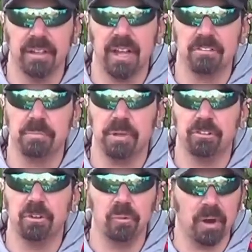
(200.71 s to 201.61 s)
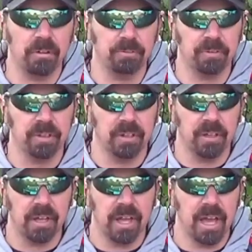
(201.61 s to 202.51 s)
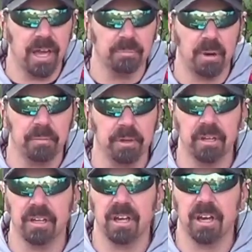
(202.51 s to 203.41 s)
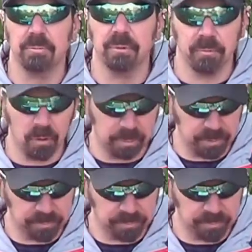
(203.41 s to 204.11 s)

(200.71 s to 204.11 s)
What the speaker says: that's a bit too rough and probably going to cut up your rope.